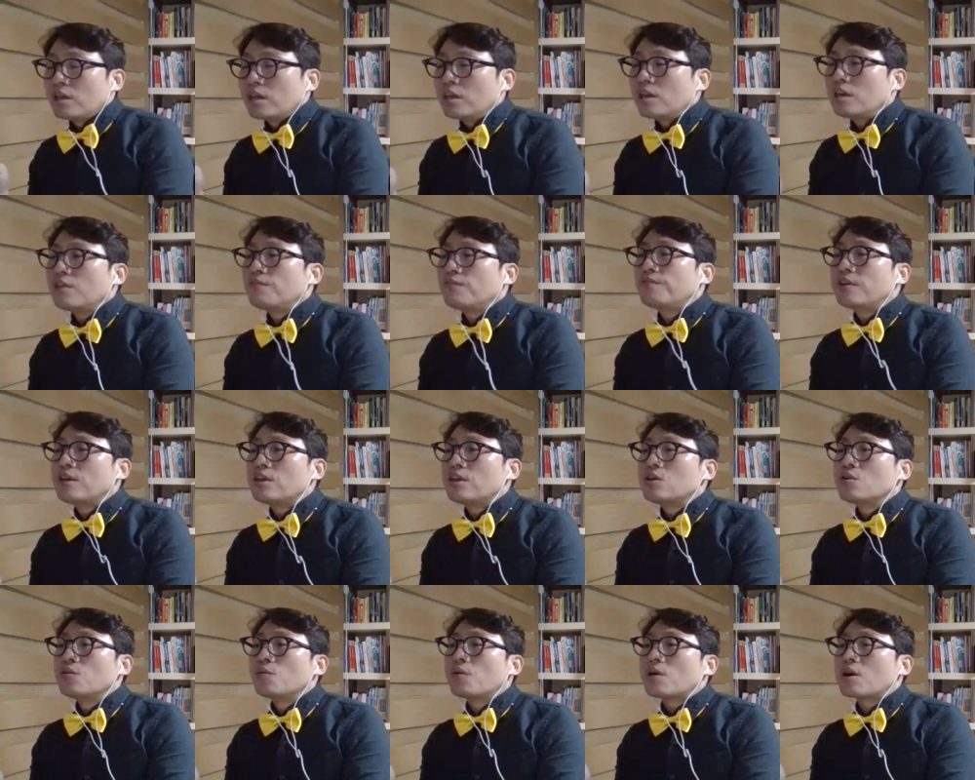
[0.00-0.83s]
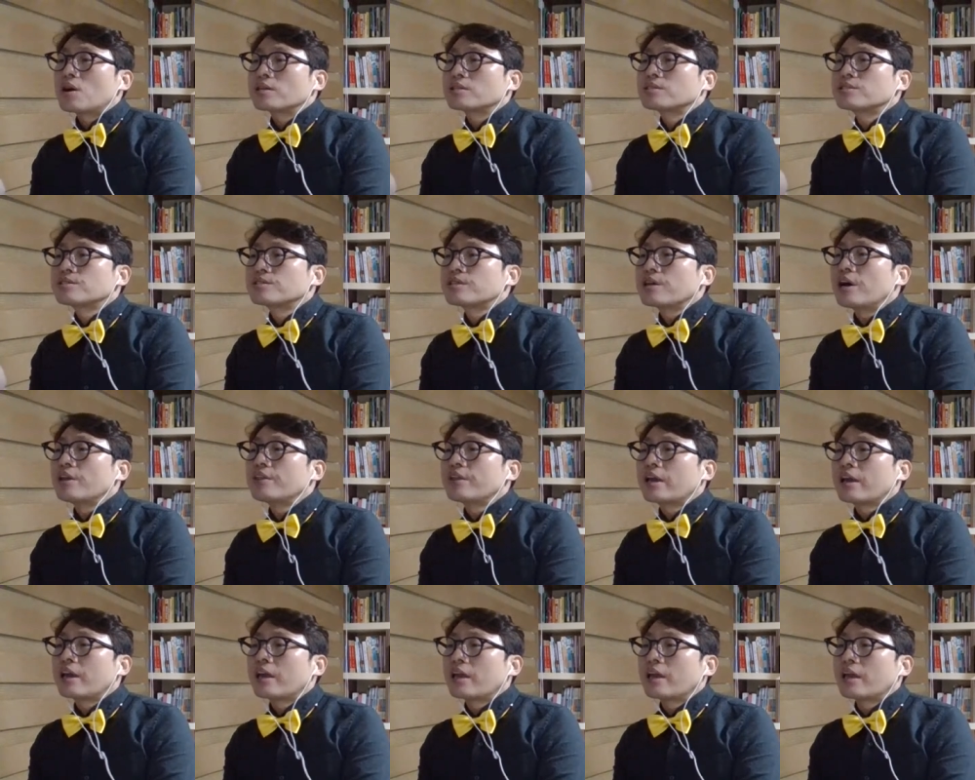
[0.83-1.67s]
if you are
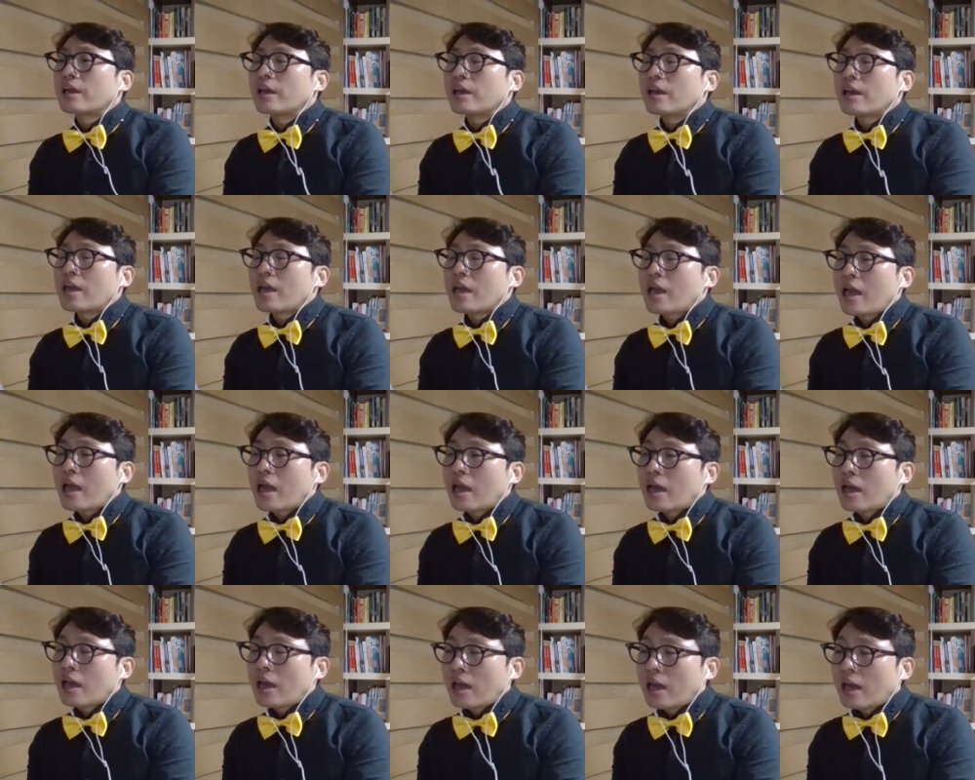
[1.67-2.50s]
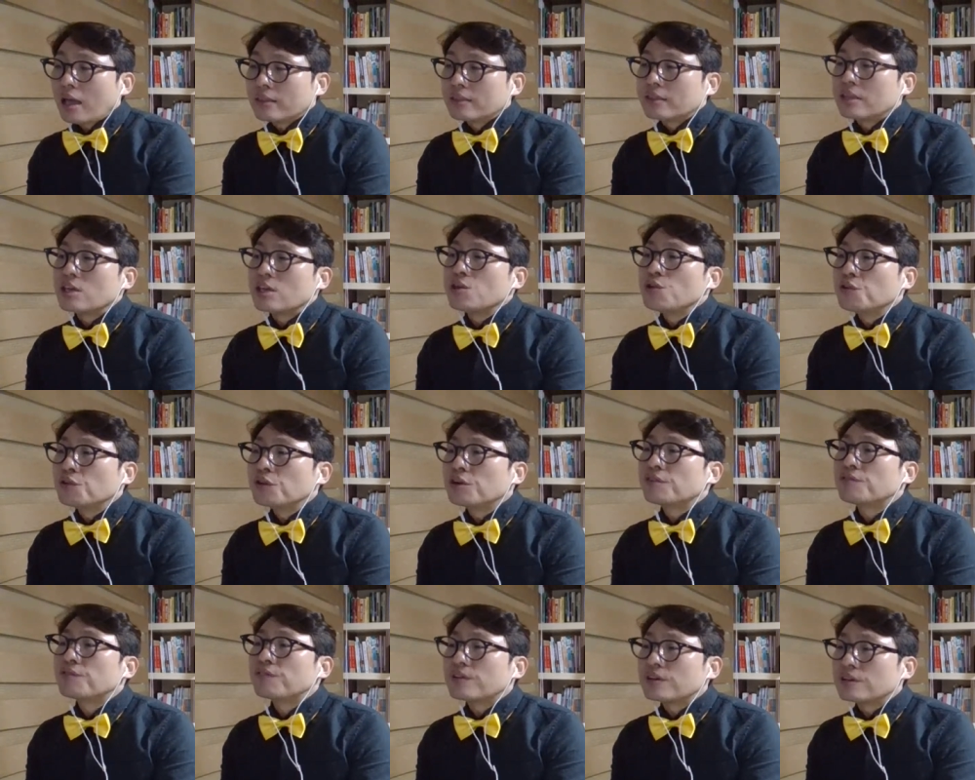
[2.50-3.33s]
studying at the
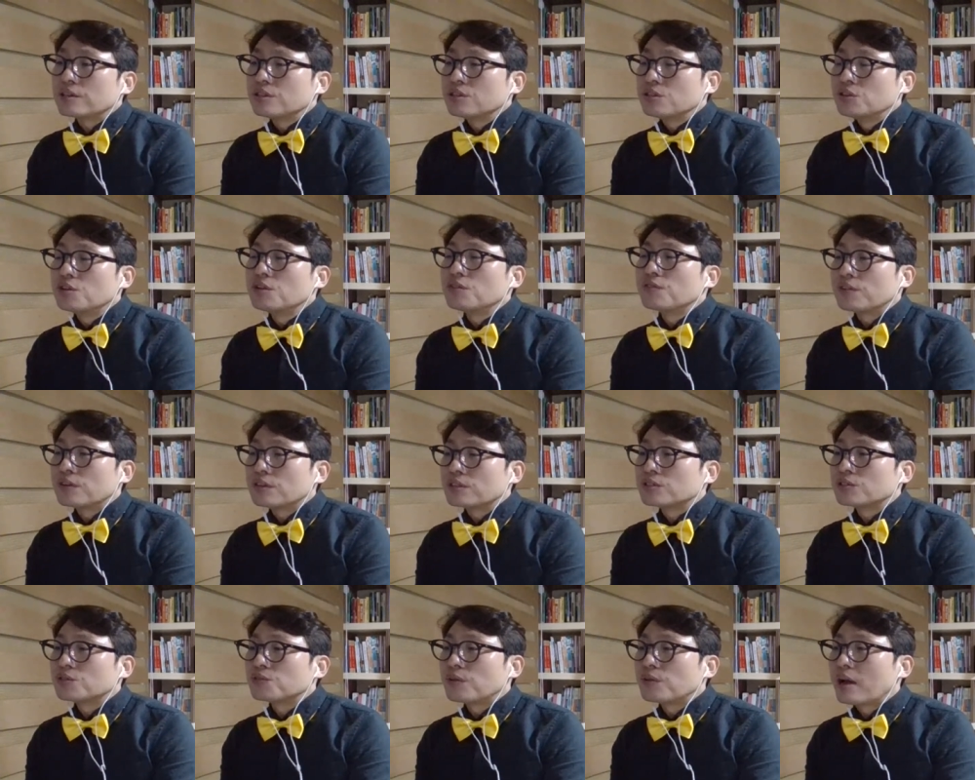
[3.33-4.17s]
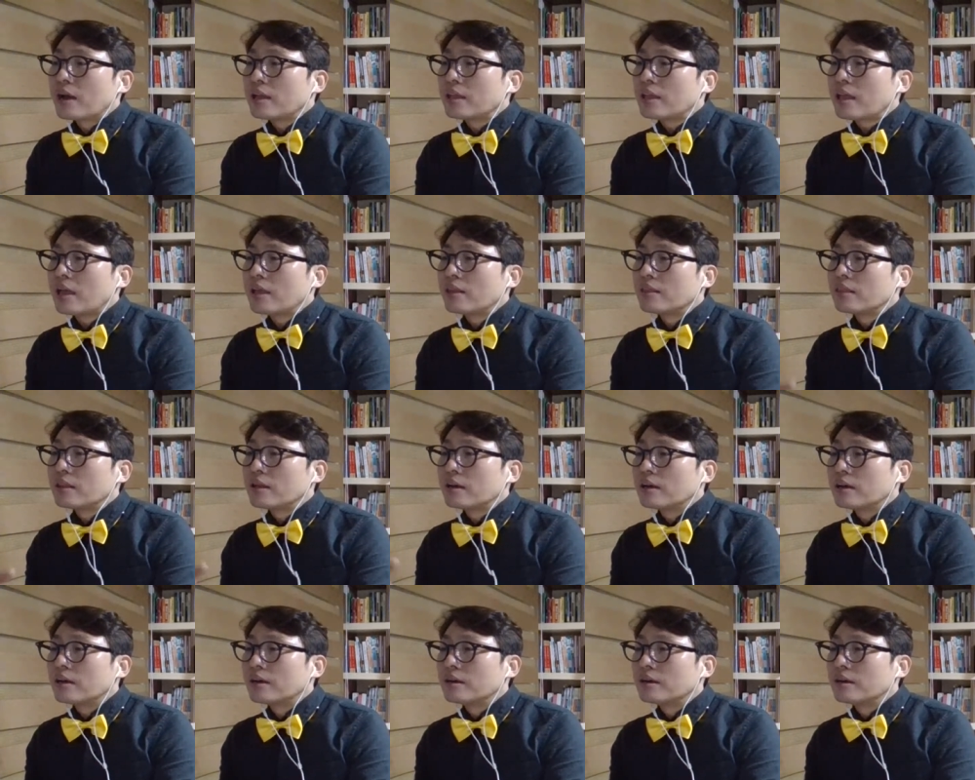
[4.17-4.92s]
universe, right? And